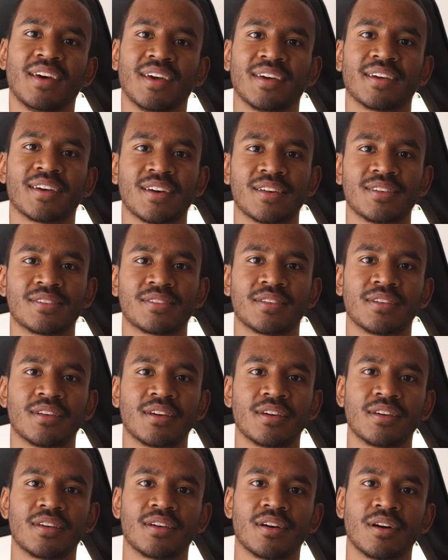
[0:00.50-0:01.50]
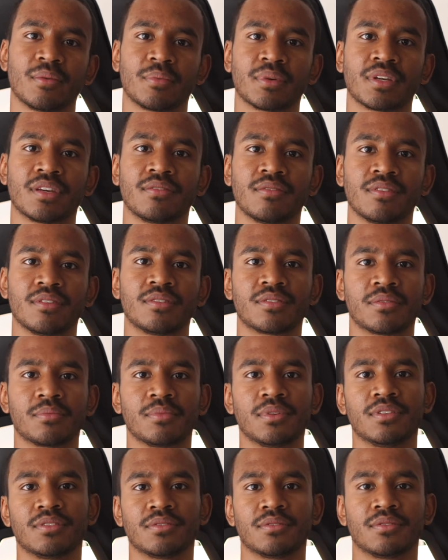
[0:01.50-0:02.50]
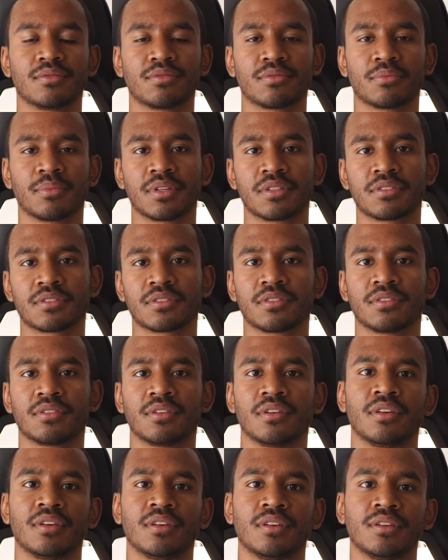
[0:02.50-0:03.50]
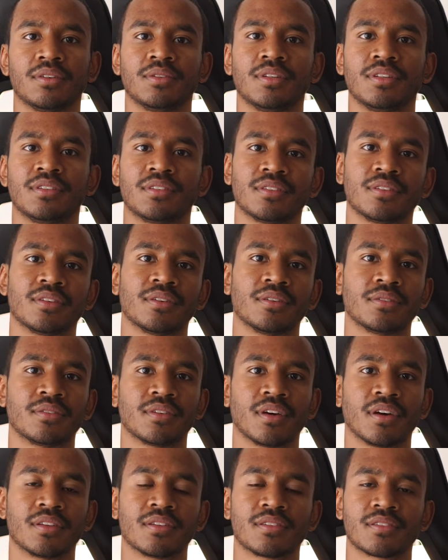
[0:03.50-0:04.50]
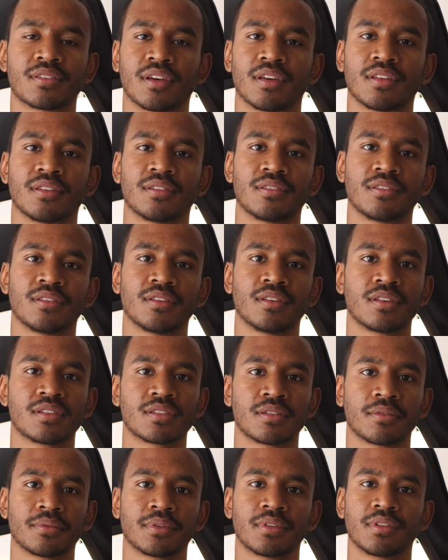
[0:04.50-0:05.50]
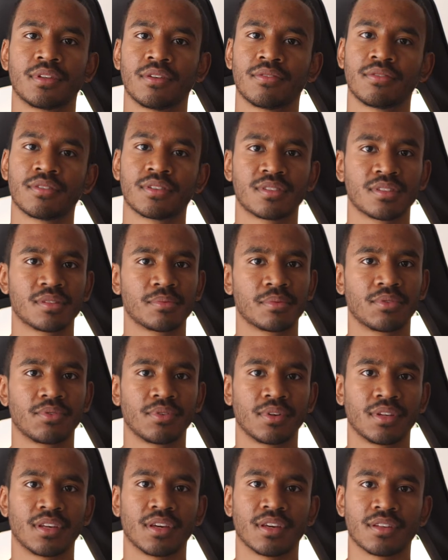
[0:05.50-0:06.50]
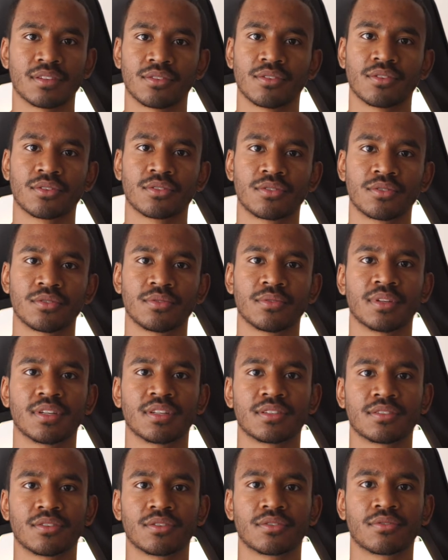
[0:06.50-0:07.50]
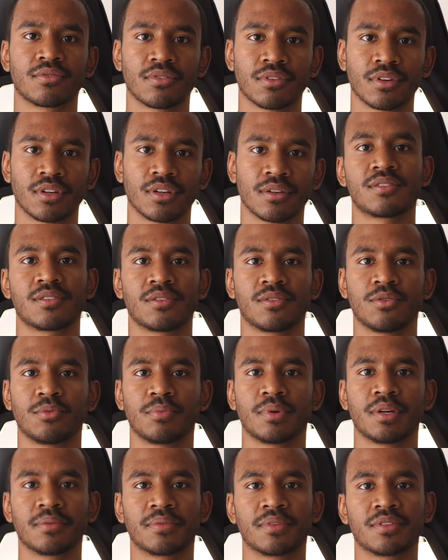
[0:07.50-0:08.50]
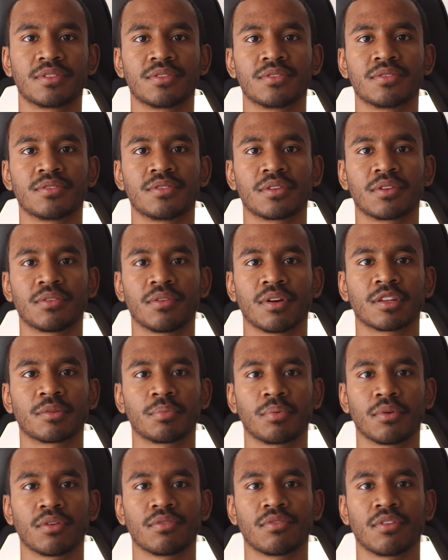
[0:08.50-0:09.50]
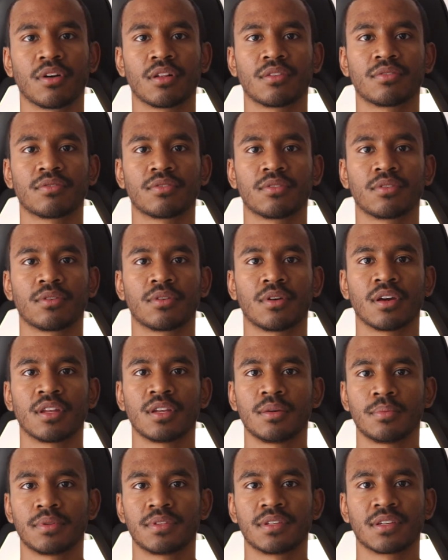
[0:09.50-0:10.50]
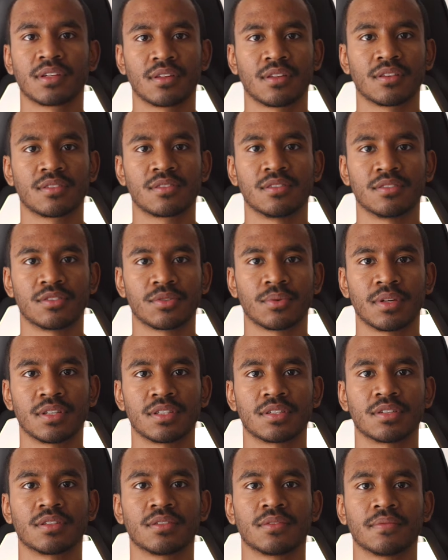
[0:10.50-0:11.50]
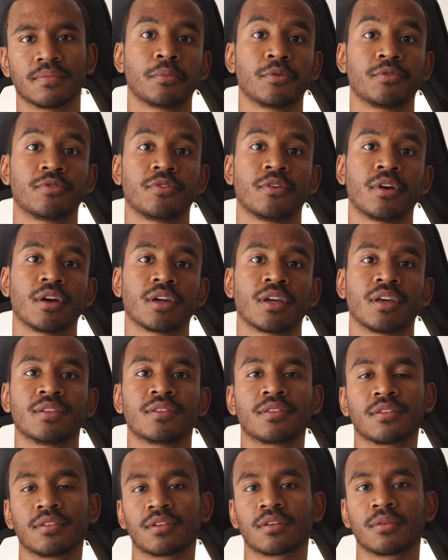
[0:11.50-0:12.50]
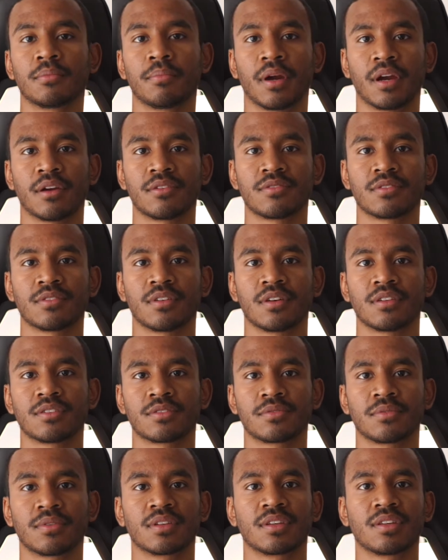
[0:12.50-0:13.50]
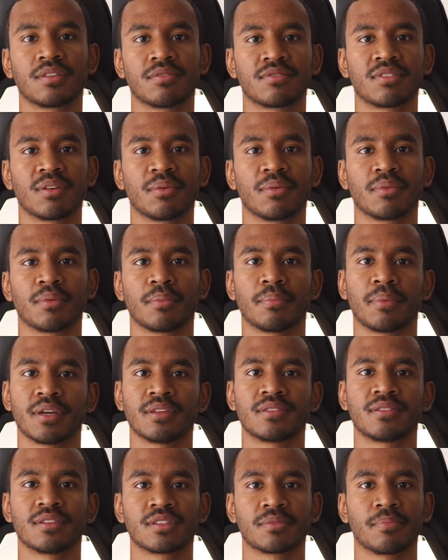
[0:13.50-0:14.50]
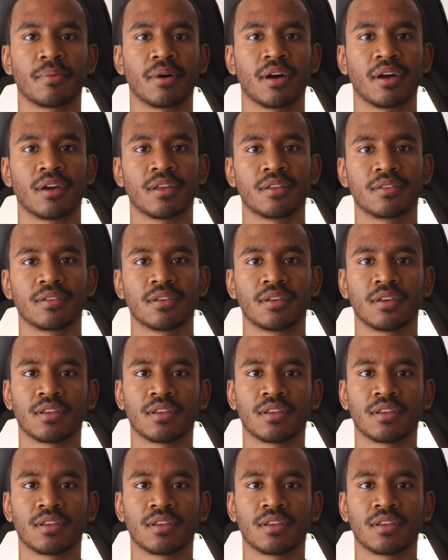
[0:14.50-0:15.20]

Hey guys, today I'll be giving you some useful information you'll need to know to understand some of the differences between S log two and S log three, so you'll be able to choose the correct profile for any particular situation. Before I get into the comparison, I just want to give some of the basics behind